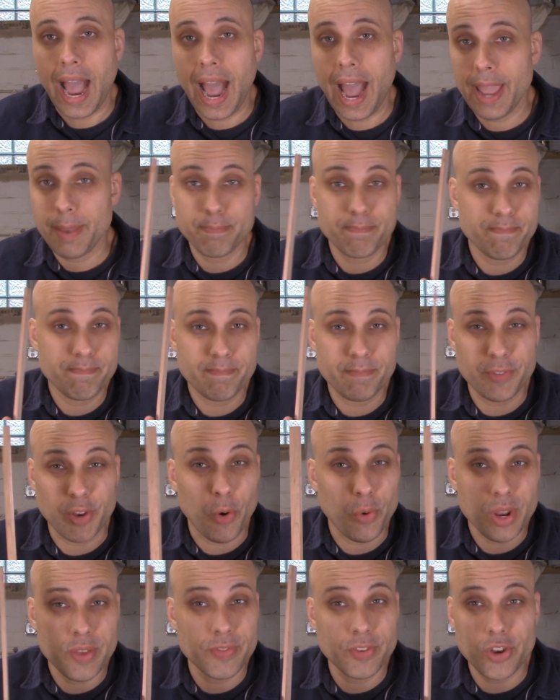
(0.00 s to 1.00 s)
I
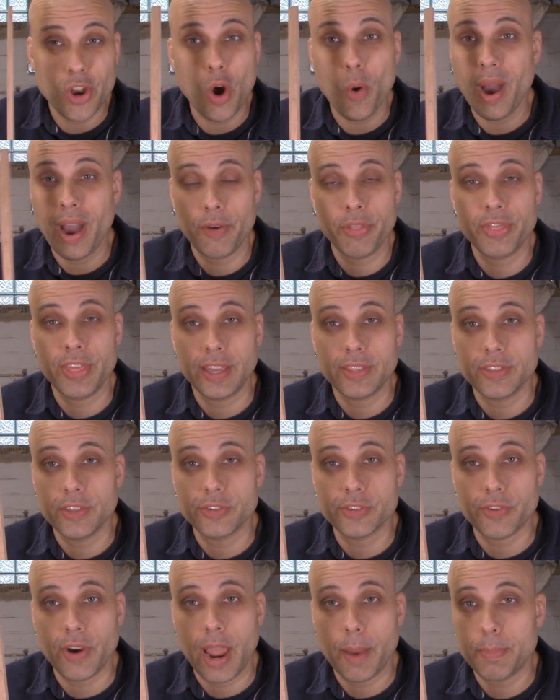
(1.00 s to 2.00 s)
don't even know how thick this
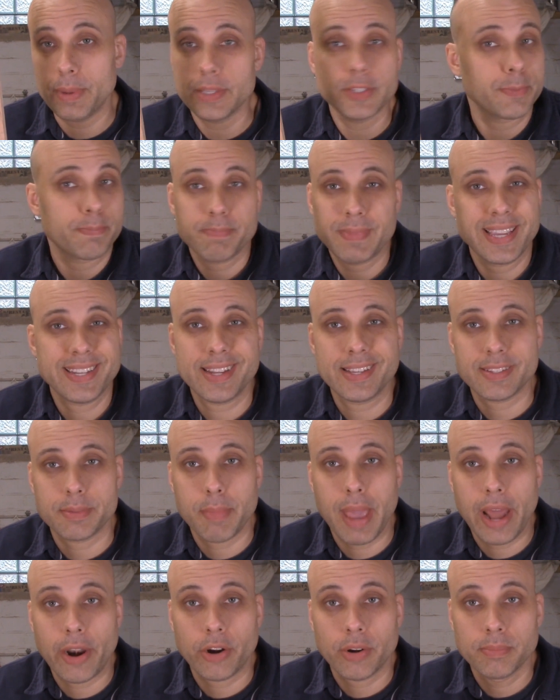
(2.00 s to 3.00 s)
scrap is. It doesn't
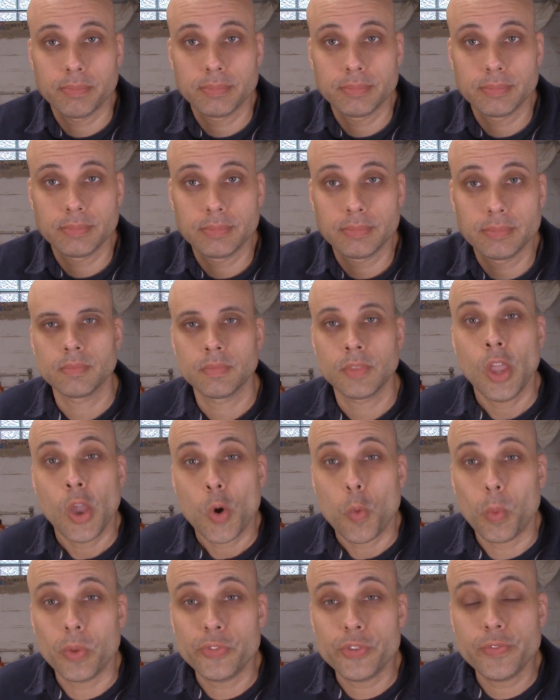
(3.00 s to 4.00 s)
matter.
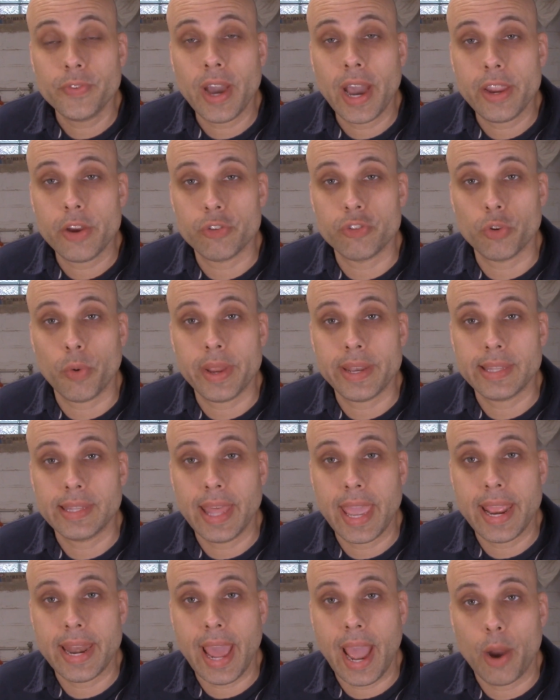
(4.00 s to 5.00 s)
Once you've got your joint
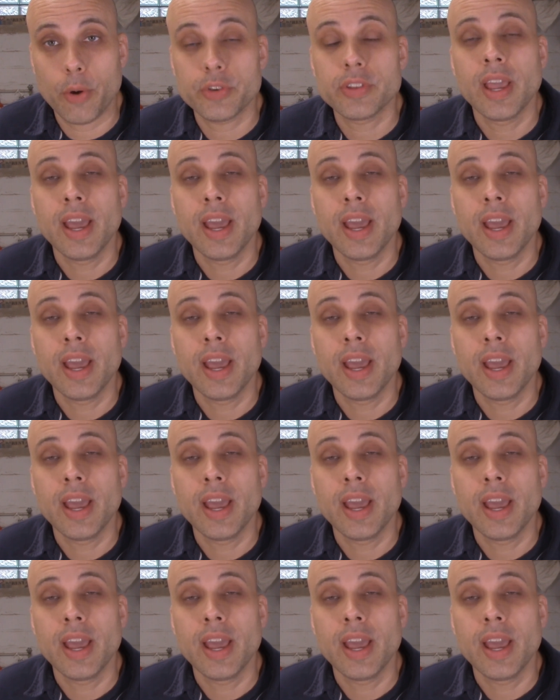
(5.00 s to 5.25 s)
laid out,